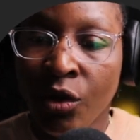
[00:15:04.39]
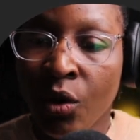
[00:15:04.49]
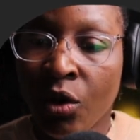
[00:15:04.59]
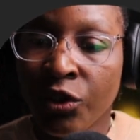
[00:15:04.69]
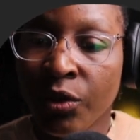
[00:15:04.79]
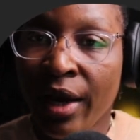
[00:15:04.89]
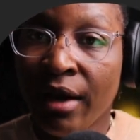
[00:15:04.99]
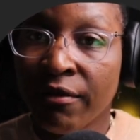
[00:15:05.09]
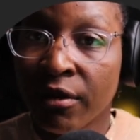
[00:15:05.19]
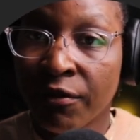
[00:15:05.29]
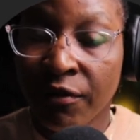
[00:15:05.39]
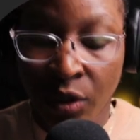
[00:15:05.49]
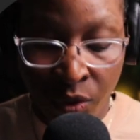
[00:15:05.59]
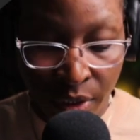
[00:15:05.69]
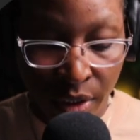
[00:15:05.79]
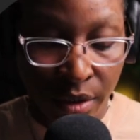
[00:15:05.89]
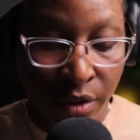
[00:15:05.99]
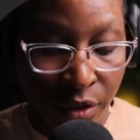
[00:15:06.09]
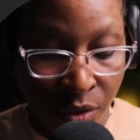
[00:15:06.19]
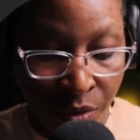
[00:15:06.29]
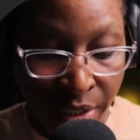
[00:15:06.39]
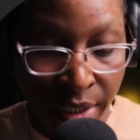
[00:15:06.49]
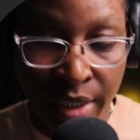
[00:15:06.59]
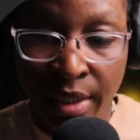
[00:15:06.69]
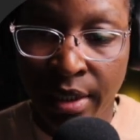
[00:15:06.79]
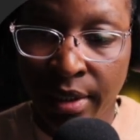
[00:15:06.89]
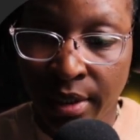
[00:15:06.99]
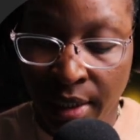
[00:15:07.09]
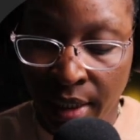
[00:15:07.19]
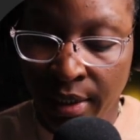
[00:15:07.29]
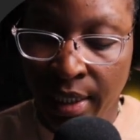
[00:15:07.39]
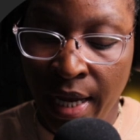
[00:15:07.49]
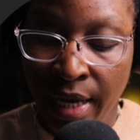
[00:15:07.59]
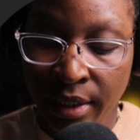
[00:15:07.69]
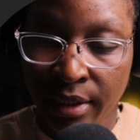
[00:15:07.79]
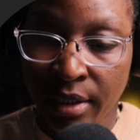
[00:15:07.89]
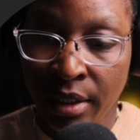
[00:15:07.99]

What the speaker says: You also have float, so we can say tax